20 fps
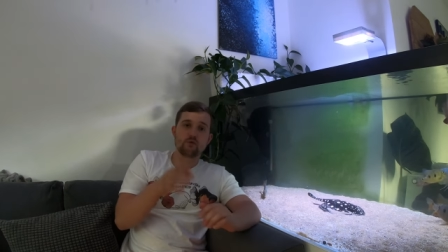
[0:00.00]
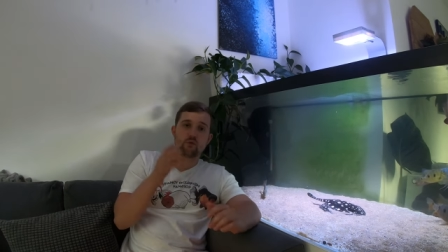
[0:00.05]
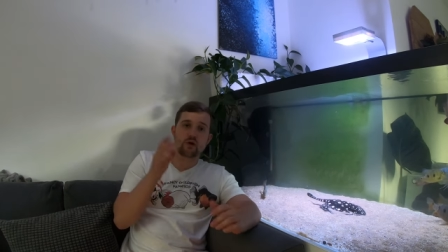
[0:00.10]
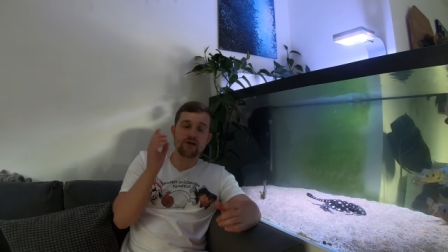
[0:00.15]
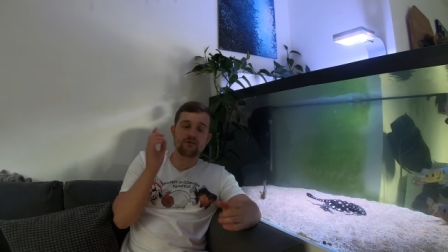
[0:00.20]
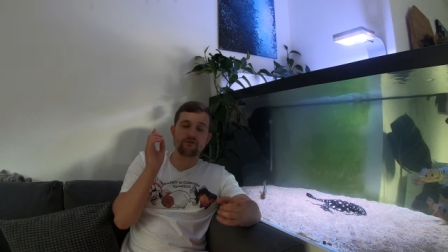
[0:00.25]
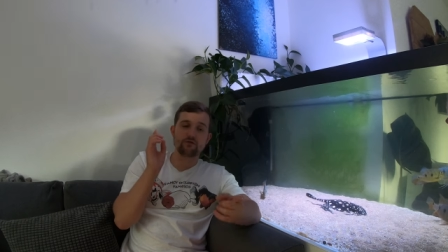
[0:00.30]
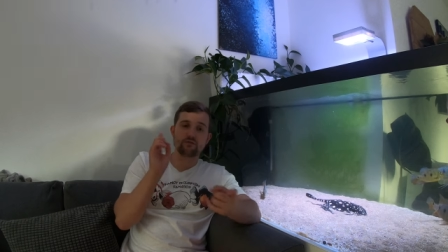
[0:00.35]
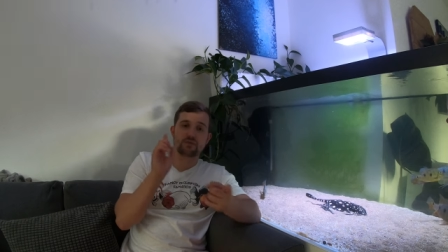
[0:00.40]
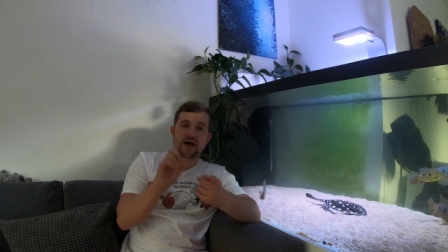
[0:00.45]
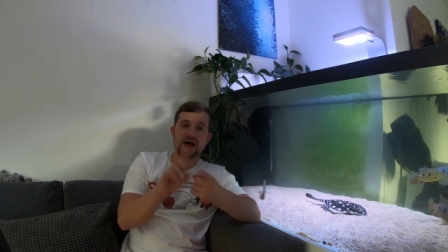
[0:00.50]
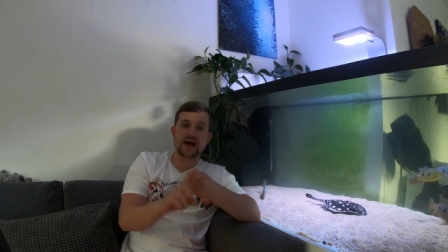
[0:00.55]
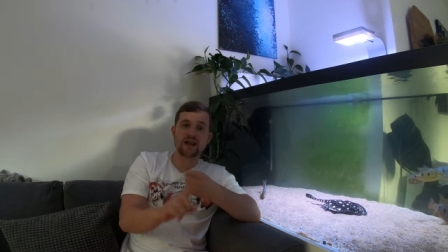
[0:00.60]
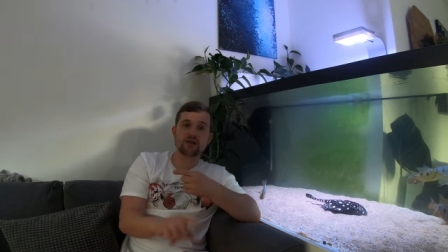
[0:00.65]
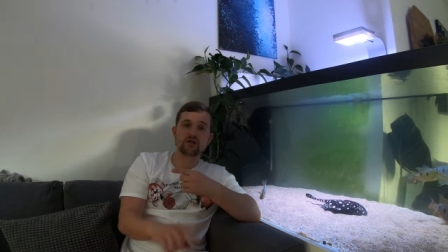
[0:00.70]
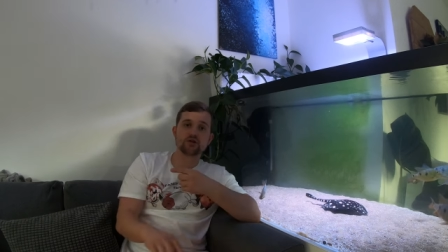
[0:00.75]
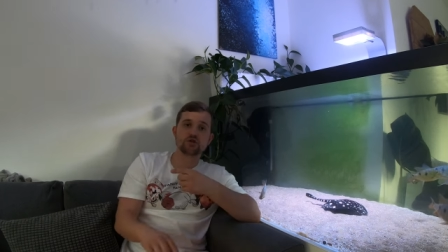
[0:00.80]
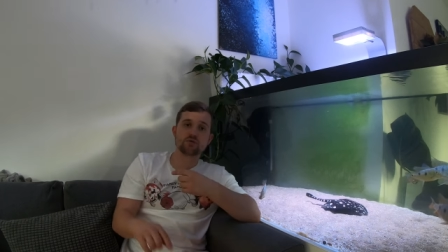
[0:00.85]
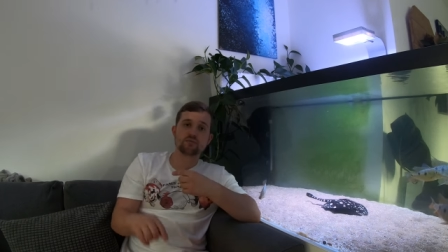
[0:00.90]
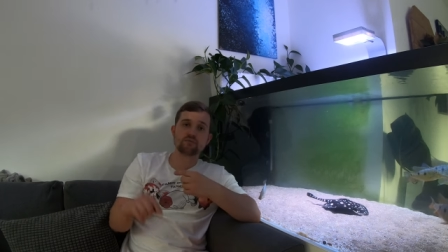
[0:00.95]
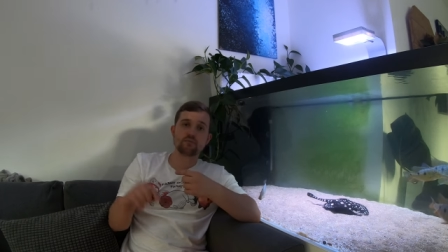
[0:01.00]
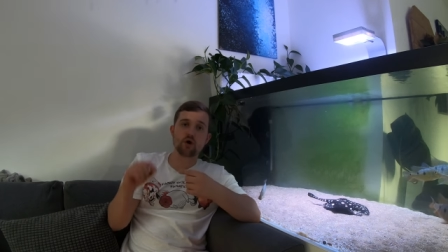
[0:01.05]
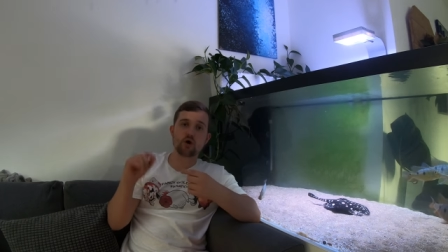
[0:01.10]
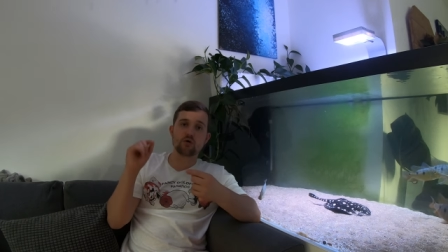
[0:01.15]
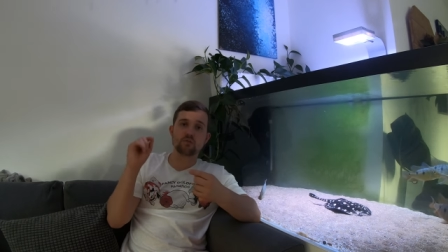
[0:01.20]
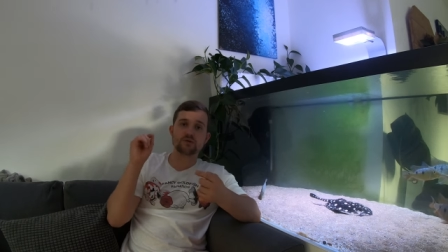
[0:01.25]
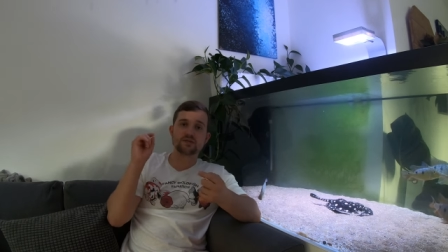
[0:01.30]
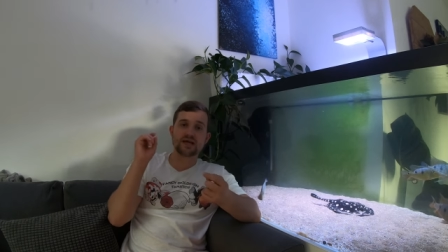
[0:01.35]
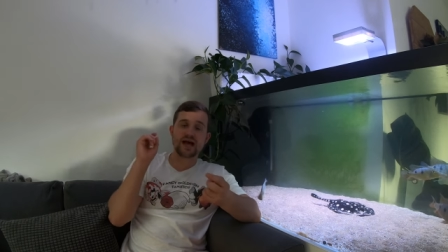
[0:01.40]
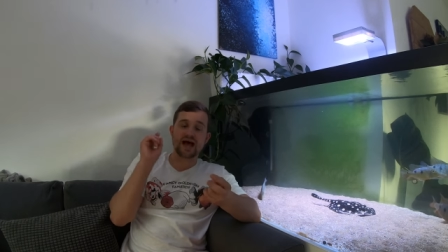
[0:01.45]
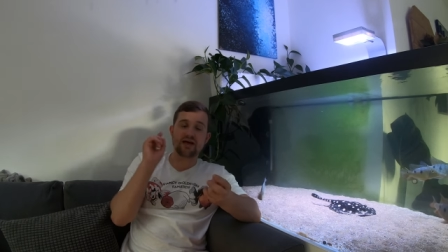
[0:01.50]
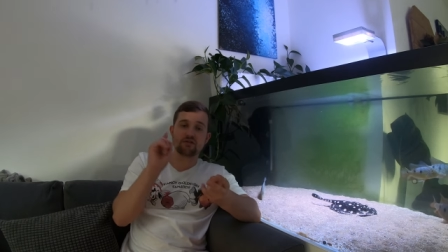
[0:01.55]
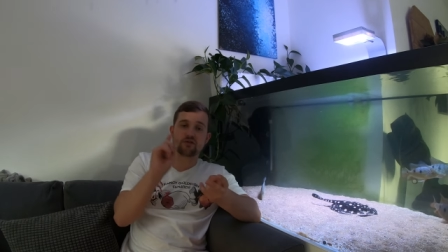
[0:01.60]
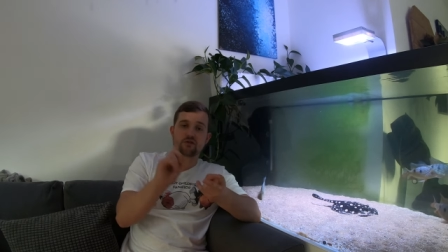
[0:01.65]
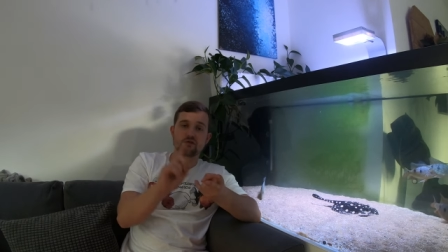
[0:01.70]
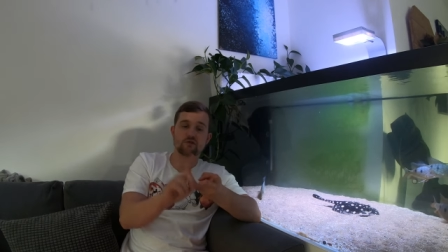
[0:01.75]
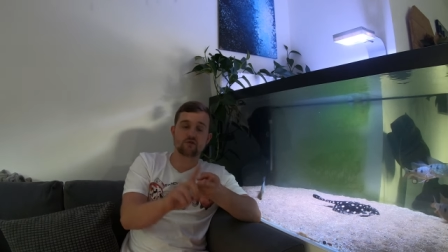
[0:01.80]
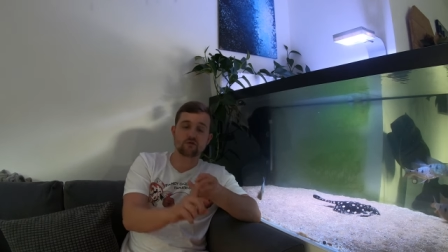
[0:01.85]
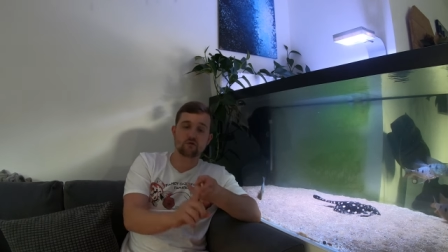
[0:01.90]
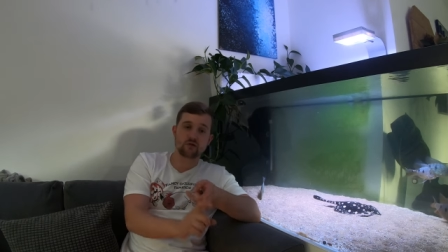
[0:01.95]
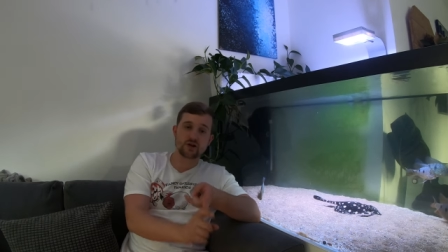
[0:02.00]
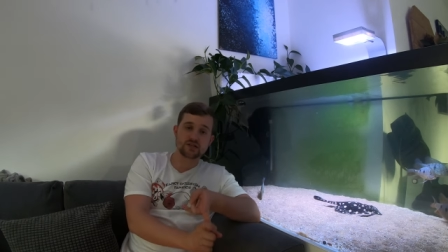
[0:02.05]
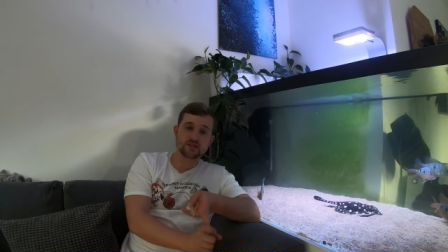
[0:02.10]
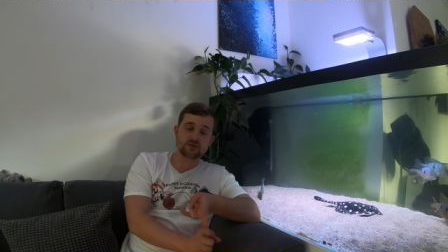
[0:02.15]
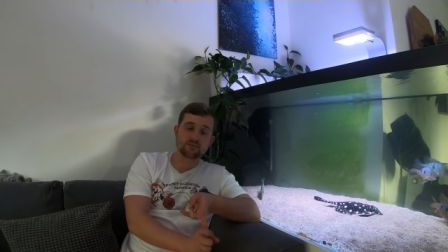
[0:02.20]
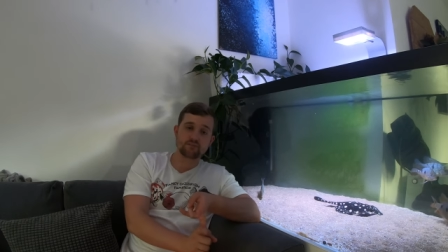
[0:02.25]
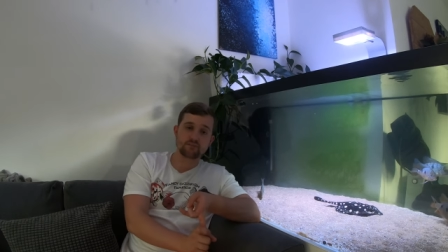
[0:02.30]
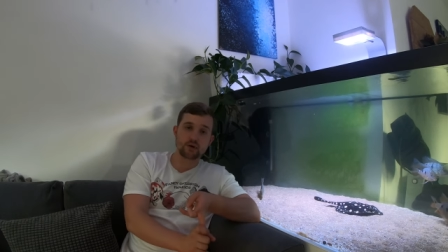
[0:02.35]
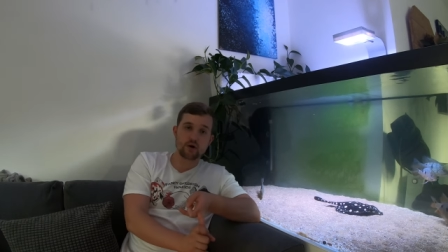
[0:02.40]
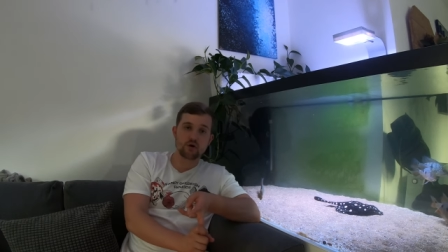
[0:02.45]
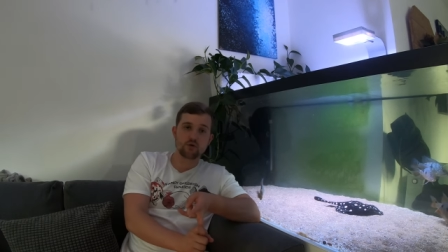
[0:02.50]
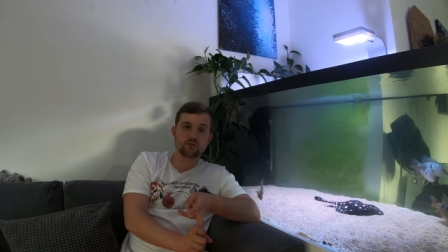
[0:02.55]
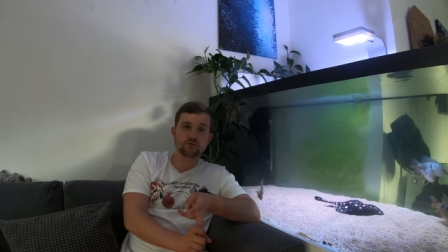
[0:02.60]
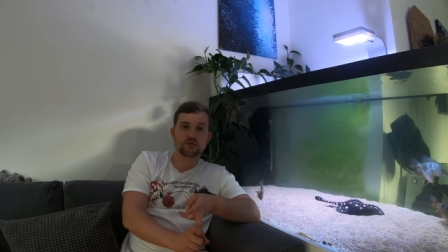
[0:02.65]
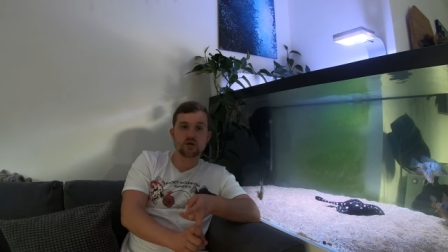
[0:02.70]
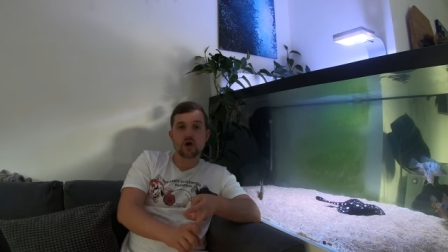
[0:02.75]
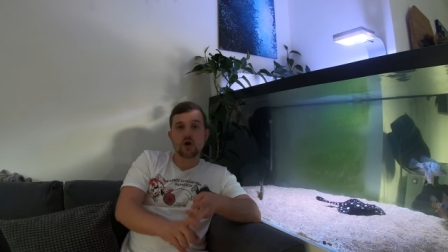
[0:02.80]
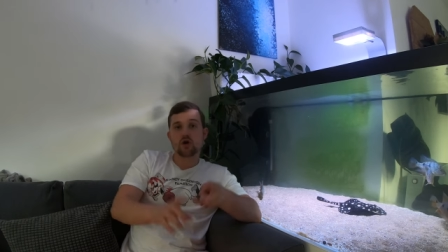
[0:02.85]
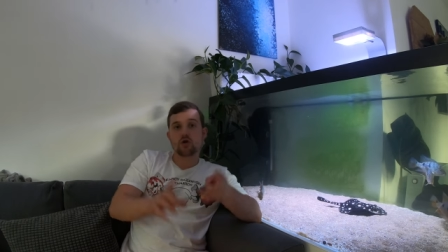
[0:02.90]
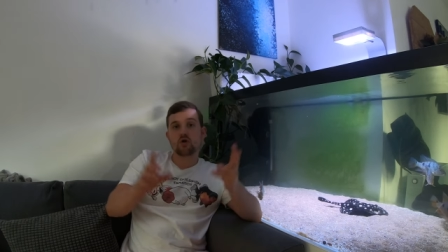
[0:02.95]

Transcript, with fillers: away from the halogen bulbs and the fluorescent bulbs.